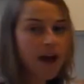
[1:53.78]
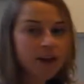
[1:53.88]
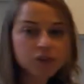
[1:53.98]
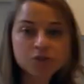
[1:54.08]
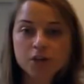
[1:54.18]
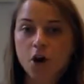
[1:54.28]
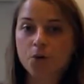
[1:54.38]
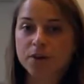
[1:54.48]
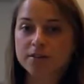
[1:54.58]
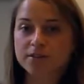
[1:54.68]
And you can
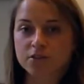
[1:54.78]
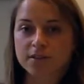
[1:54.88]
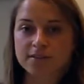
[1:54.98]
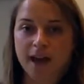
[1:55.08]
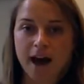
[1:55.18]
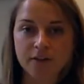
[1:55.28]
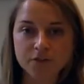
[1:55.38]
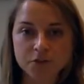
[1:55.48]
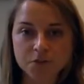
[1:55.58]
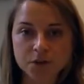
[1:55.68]
always do this
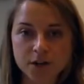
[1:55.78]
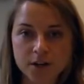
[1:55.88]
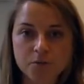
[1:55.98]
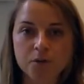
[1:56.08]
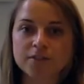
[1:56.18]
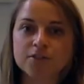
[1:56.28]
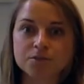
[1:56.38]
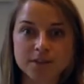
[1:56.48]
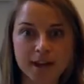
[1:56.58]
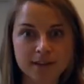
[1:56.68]
afterward once
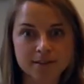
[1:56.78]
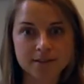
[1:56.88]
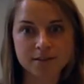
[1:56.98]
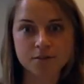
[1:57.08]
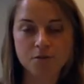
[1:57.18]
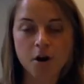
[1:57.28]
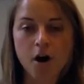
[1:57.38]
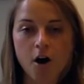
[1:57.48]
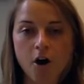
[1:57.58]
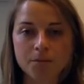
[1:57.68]
you taste the
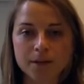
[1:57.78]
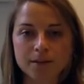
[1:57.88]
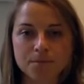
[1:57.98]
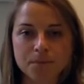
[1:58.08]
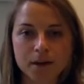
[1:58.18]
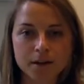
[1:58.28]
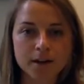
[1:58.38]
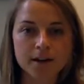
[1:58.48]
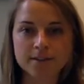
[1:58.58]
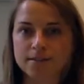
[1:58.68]
raw almond butter
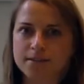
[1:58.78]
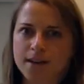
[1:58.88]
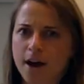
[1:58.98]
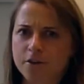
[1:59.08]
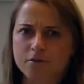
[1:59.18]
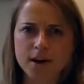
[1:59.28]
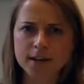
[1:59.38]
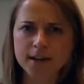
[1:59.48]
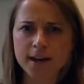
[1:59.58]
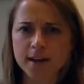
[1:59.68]
and see how you
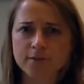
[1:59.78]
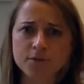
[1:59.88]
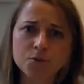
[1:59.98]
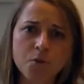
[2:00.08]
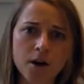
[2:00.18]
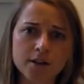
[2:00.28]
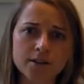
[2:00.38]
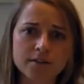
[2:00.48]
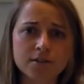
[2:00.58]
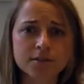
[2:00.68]
like it. If you want it
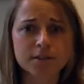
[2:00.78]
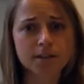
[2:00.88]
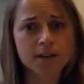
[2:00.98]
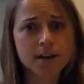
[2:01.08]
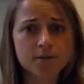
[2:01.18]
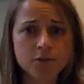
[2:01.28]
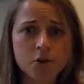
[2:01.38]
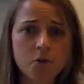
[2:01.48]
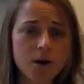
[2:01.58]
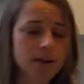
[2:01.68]
salty,
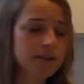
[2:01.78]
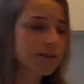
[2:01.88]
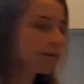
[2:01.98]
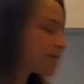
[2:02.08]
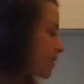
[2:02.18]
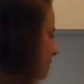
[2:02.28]
don't want it salty.